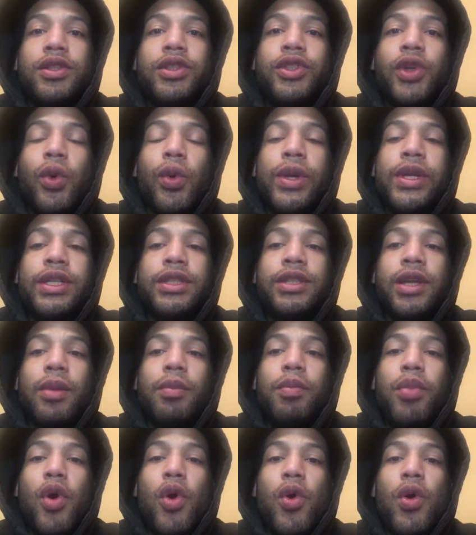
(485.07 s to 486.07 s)
So it is
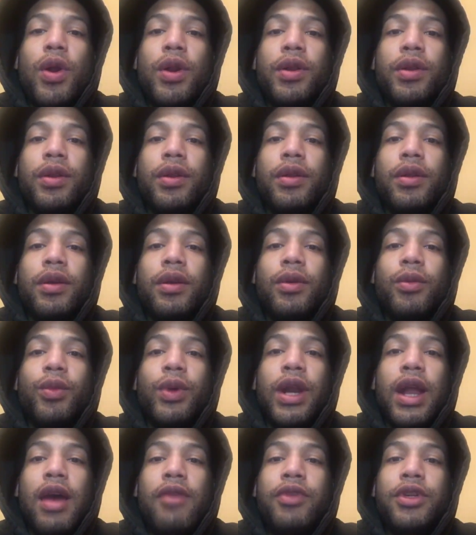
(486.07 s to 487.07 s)
important
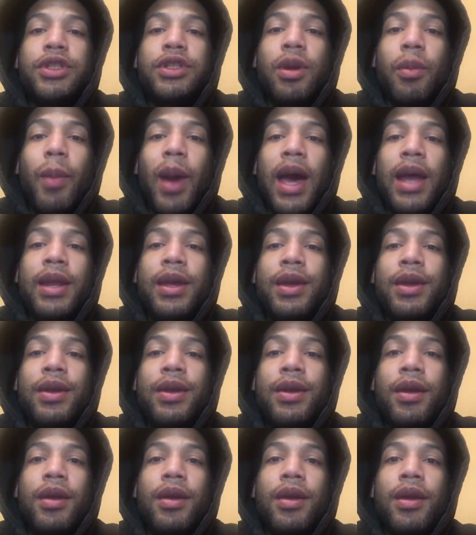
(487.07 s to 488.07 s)
whenever
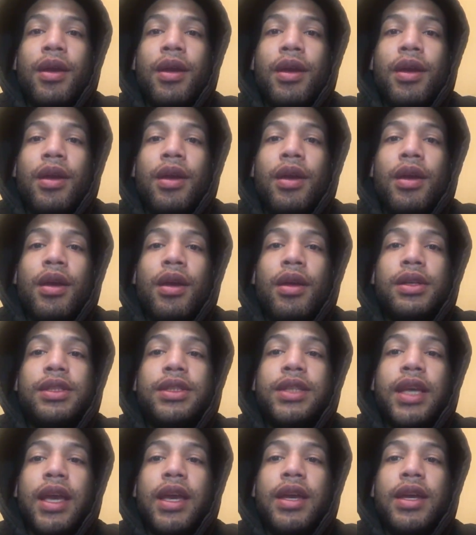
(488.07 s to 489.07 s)
somebody
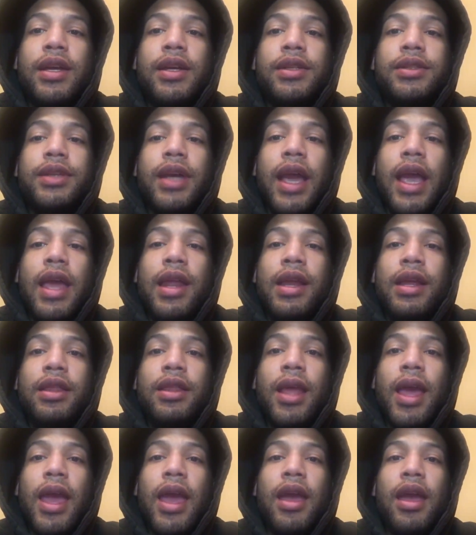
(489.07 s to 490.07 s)
says
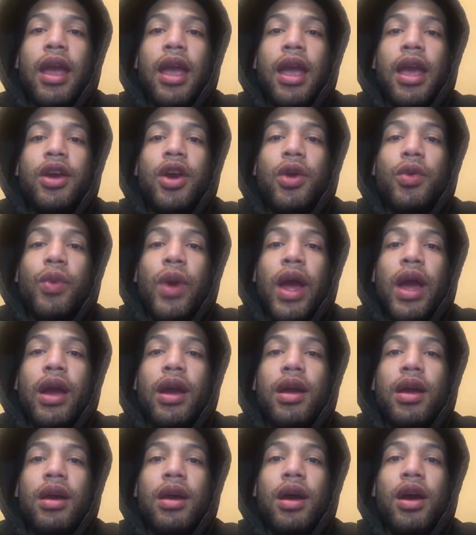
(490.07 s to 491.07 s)
anything
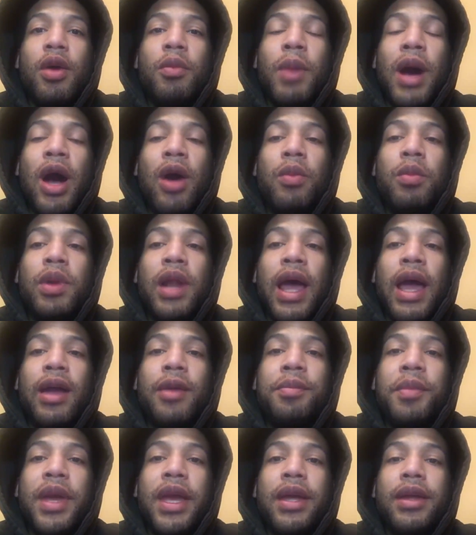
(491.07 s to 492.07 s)
incorrect about
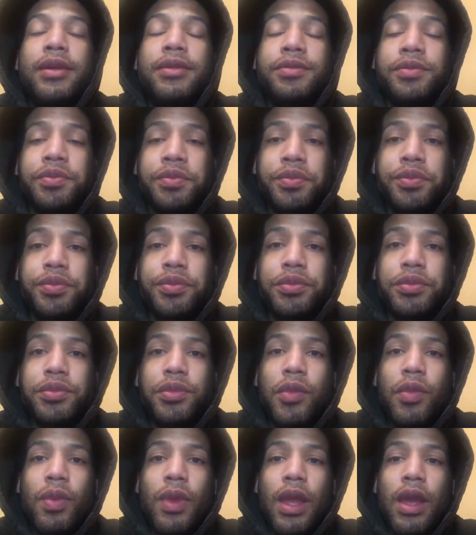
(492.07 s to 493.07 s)
black men,
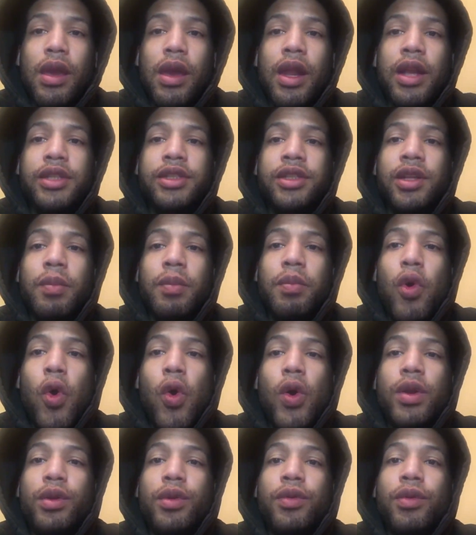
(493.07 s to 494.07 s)
it is
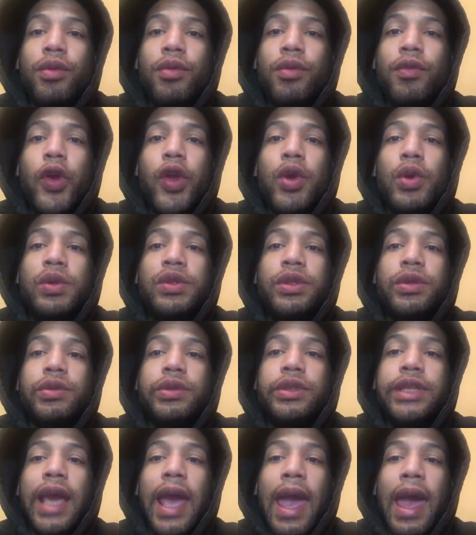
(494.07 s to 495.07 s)
important for you to
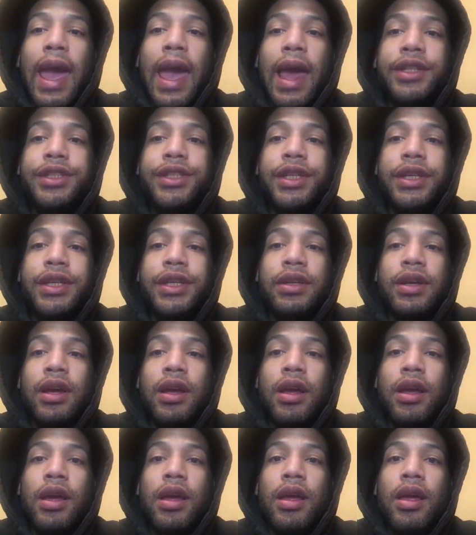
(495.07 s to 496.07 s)
challenge it
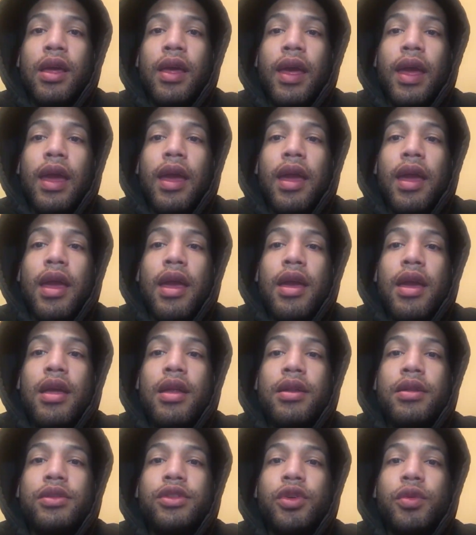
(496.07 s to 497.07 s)

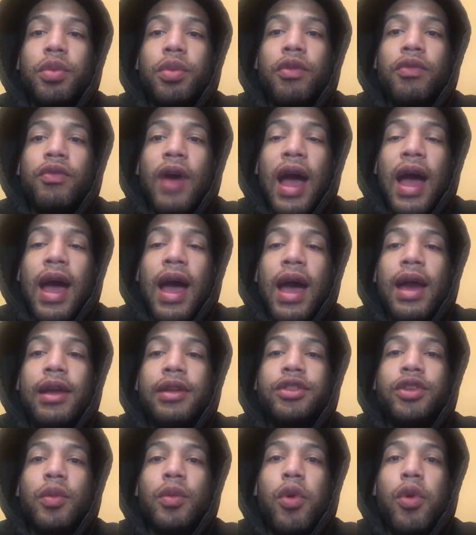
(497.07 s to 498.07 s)
and to provide
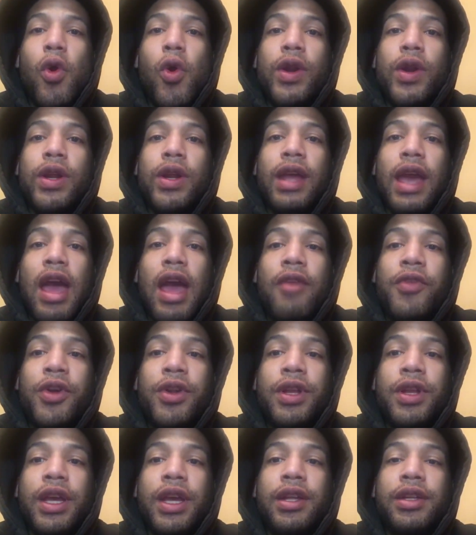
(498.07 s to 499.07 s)
supporting
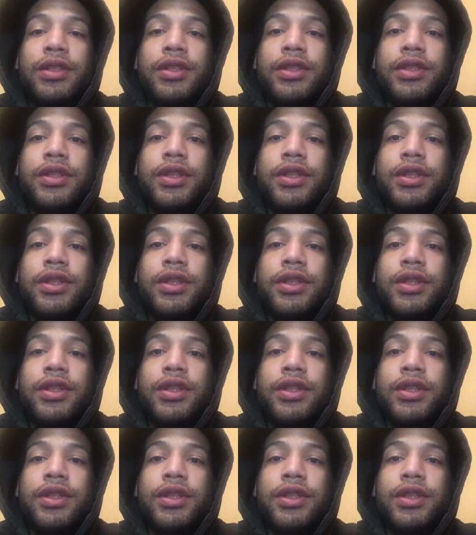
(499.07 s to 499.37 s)
evidence